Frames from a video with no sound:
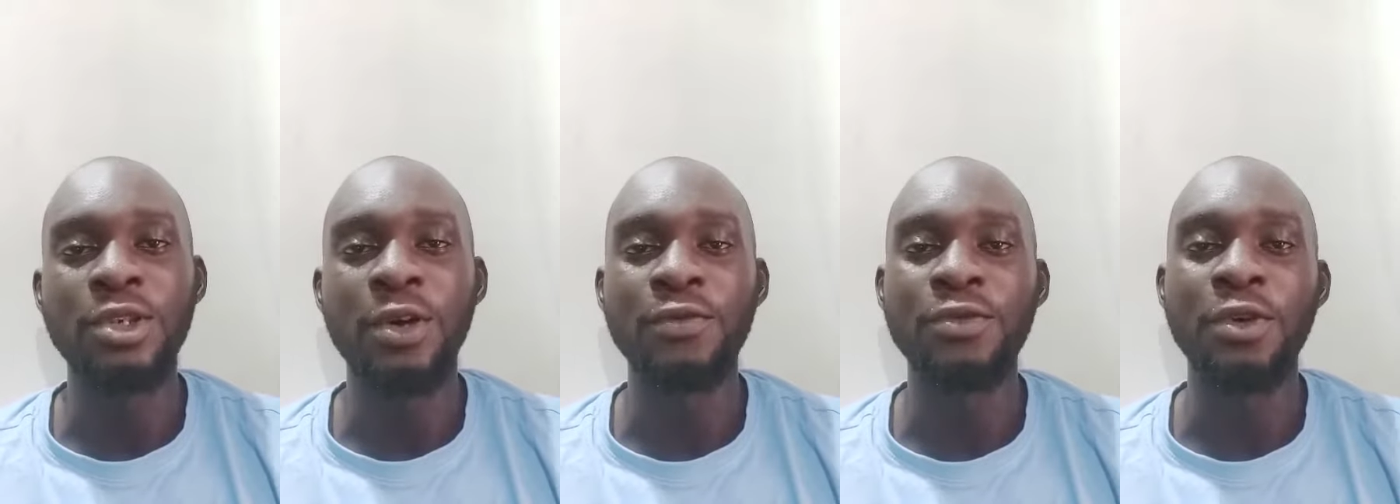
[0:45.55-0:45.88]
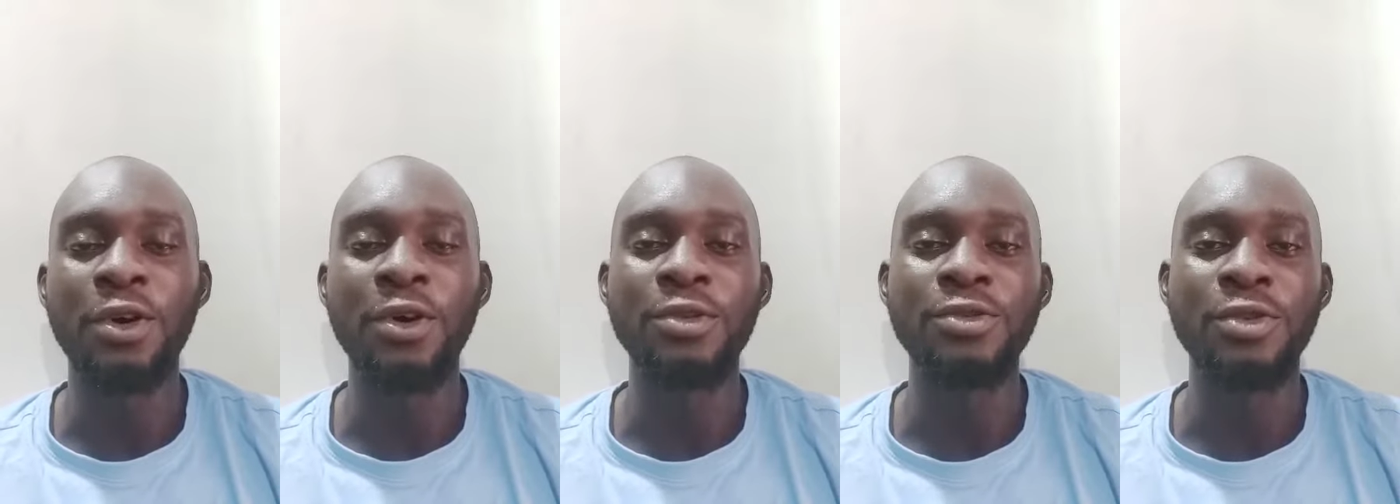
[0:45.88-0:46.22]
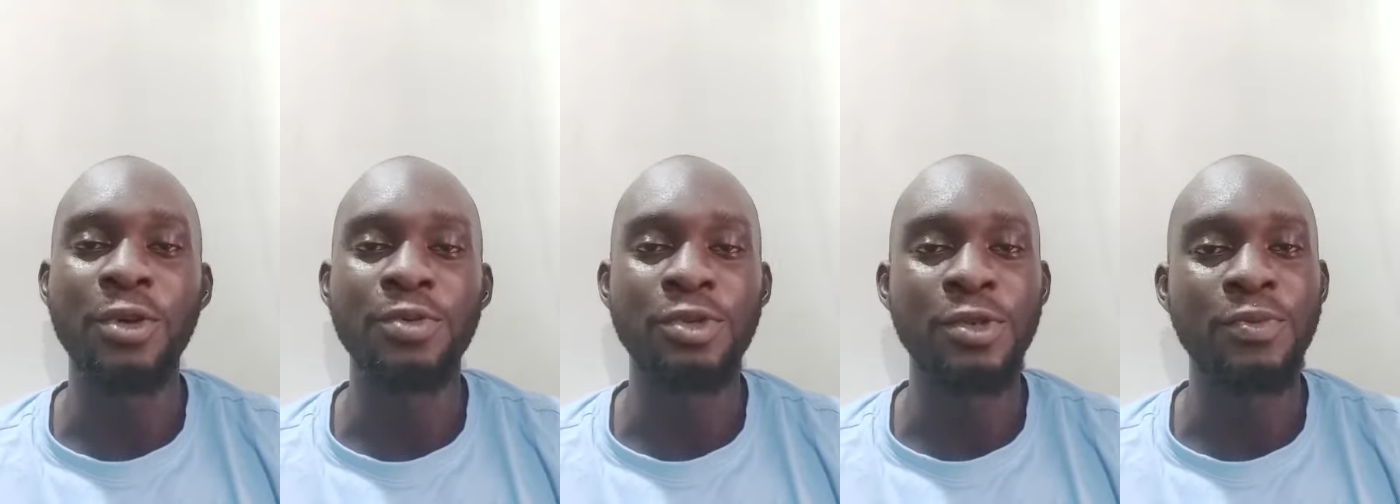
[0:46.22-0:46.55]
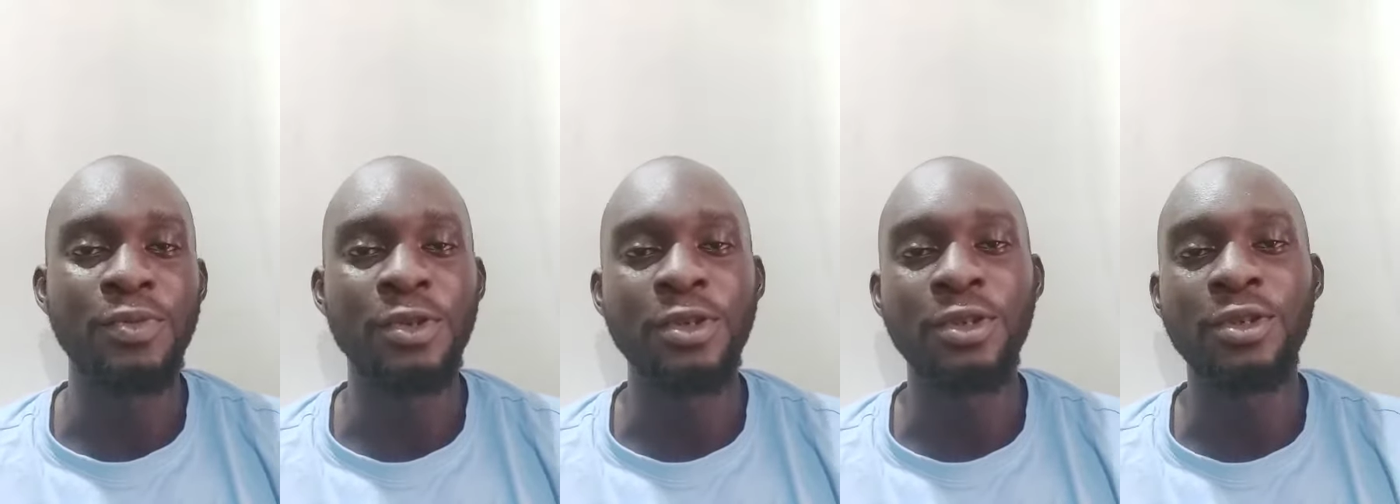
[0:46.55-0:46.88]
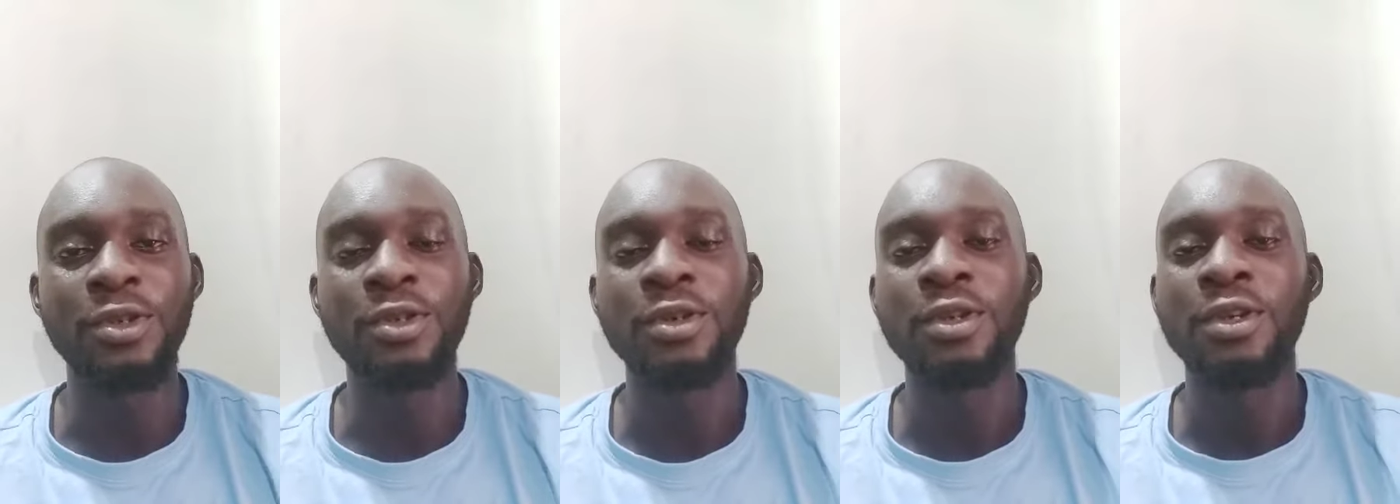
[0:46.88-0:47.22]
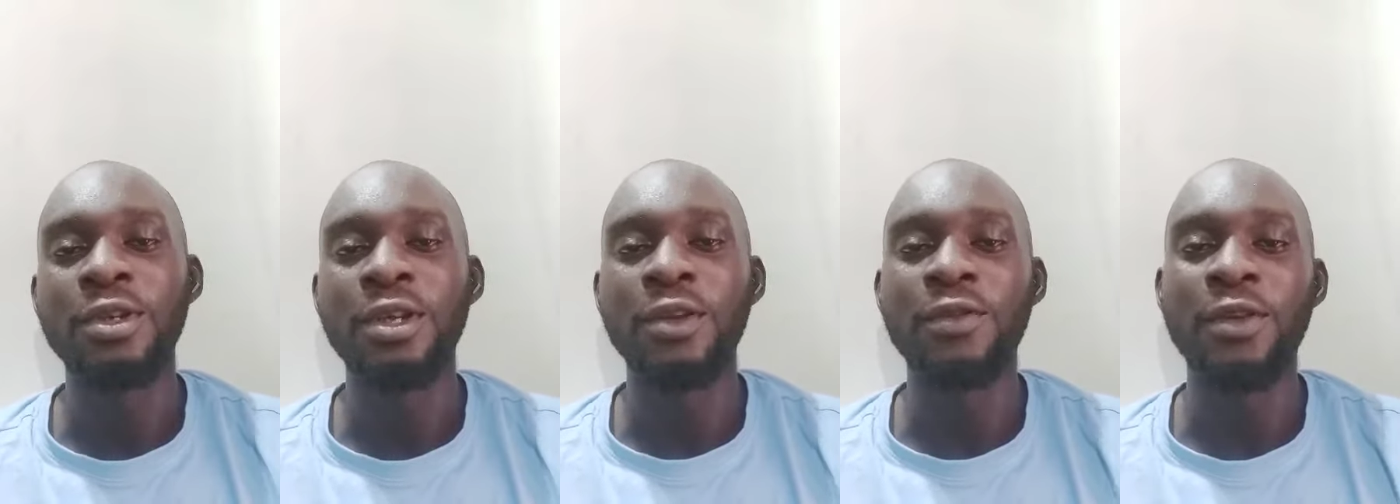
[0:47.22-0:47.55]
you have done dropshipping,
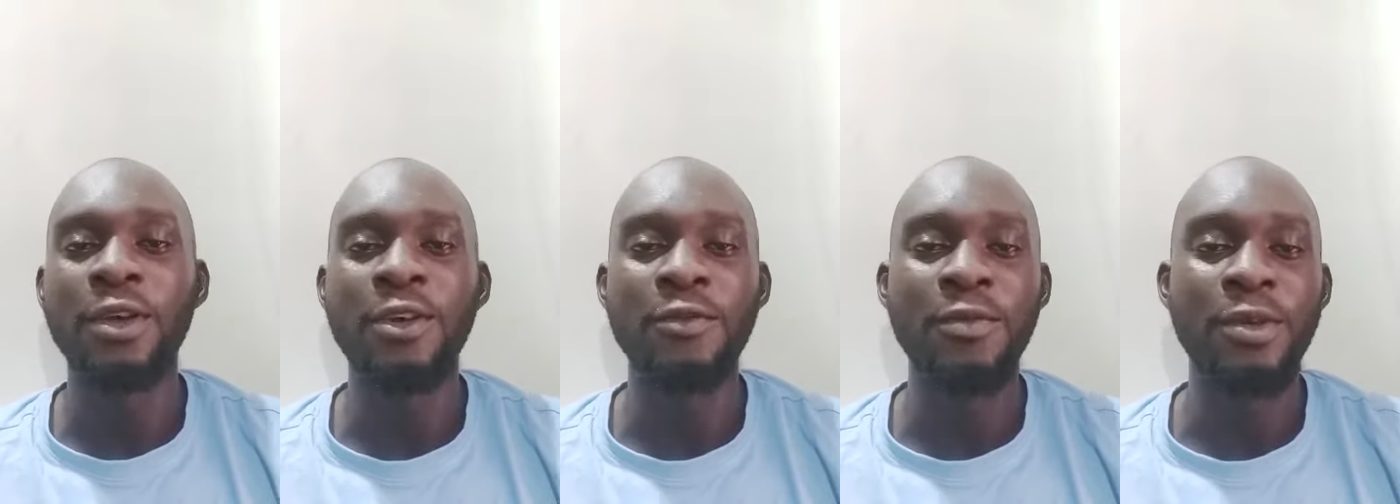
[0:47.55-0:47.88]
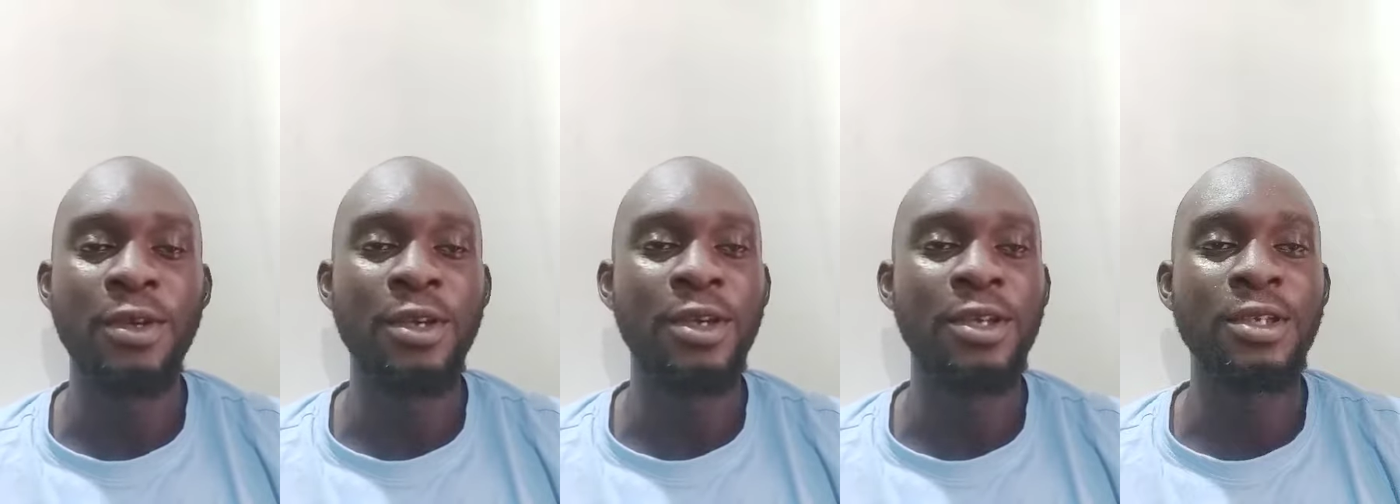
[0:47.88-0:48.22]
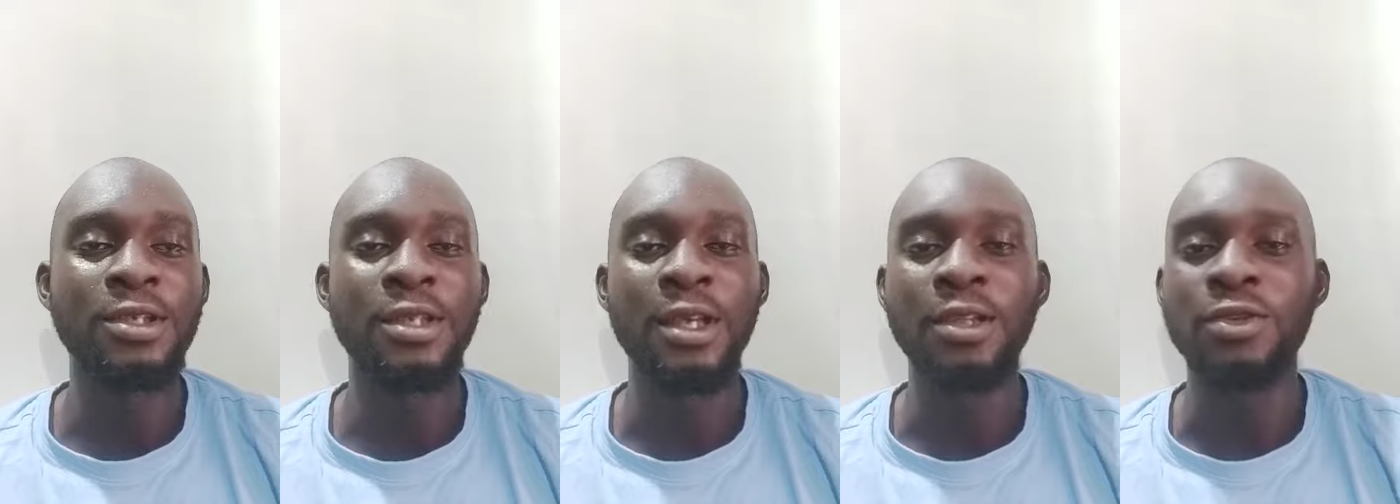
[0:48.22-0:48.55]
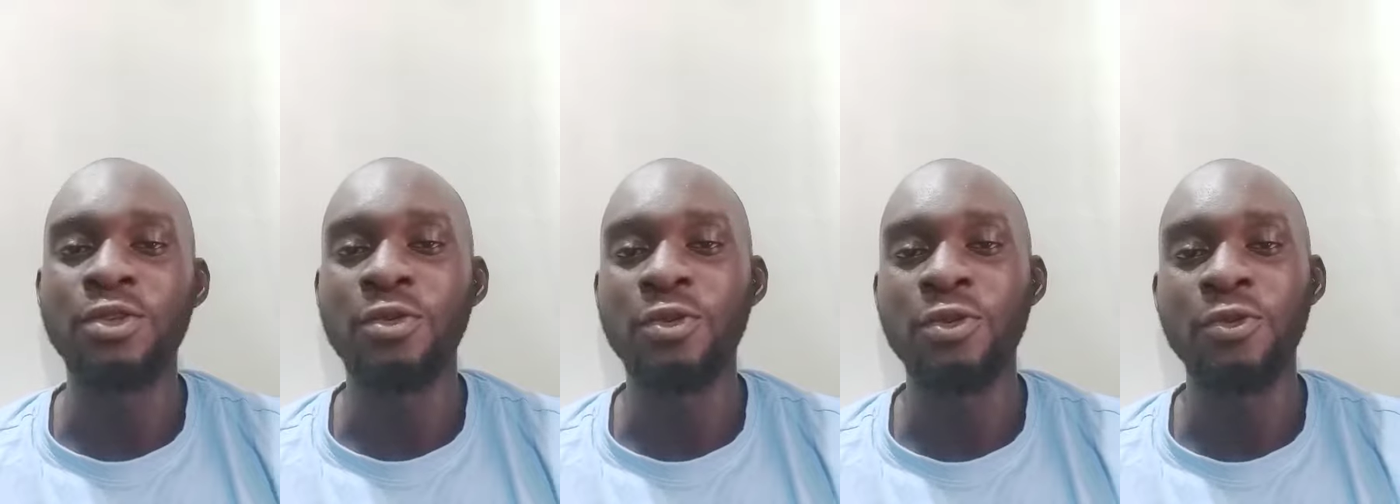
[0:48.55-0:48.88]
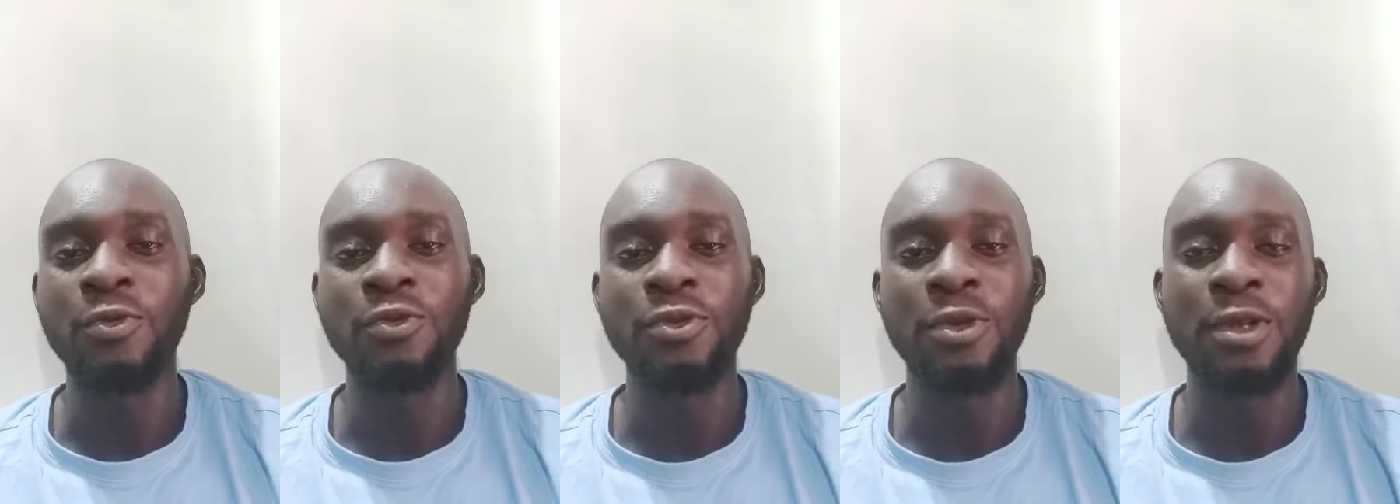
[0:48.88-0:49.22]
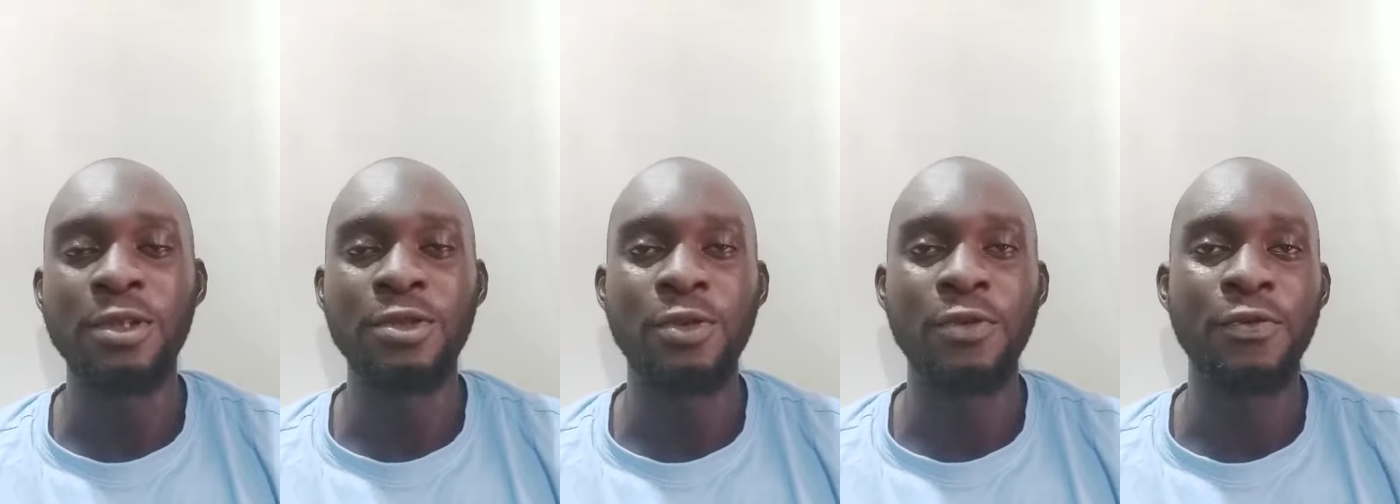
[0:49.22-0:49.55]
you have done FBAs, and so on
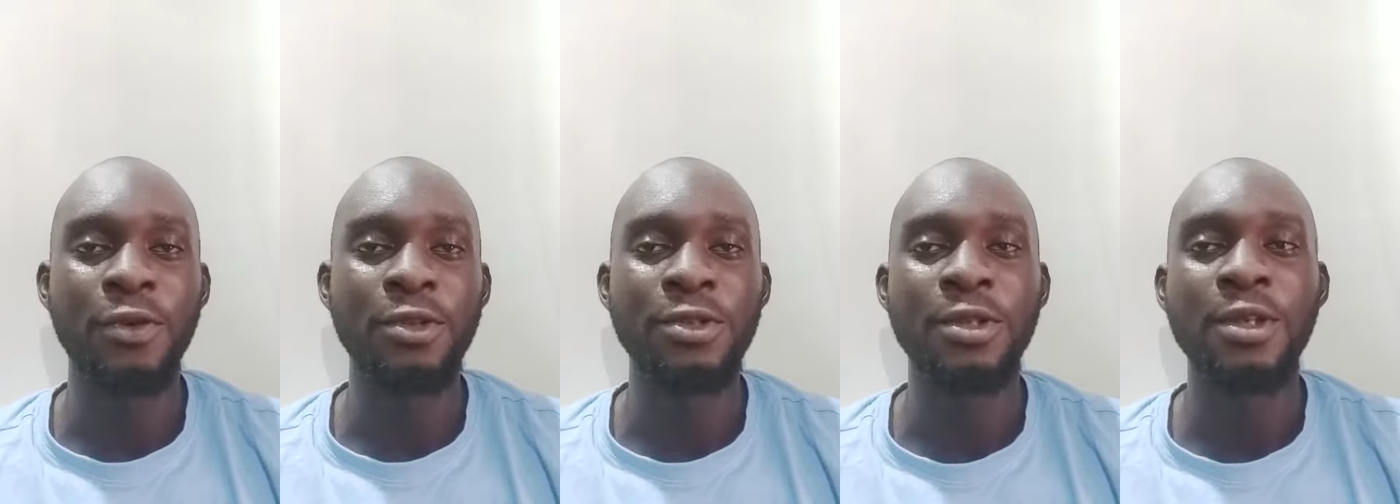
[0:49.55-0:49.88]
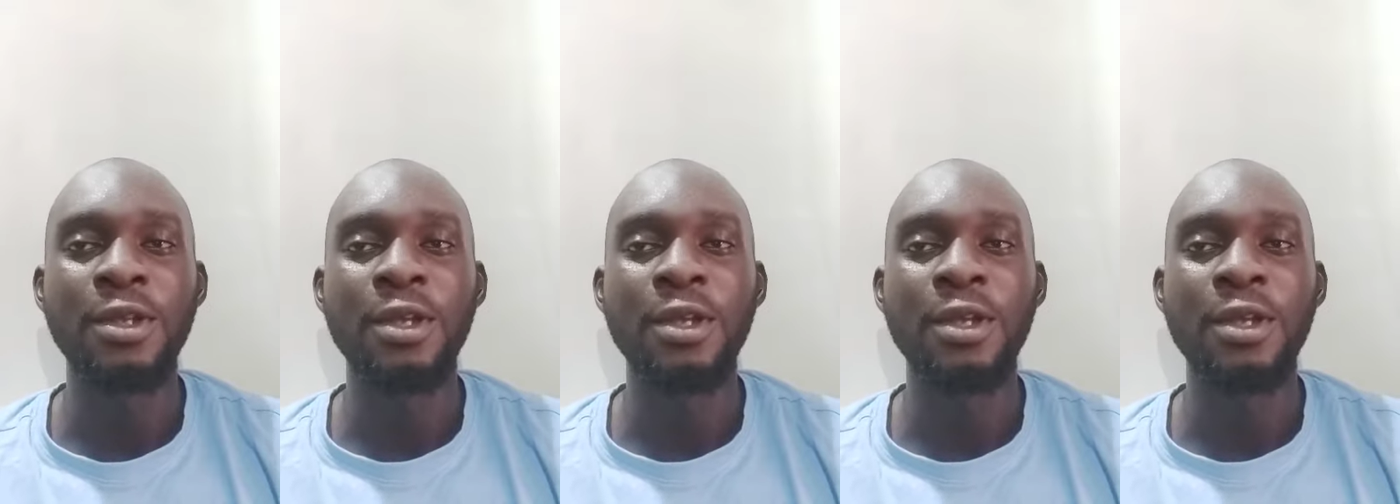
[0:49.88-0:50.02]
and so forth.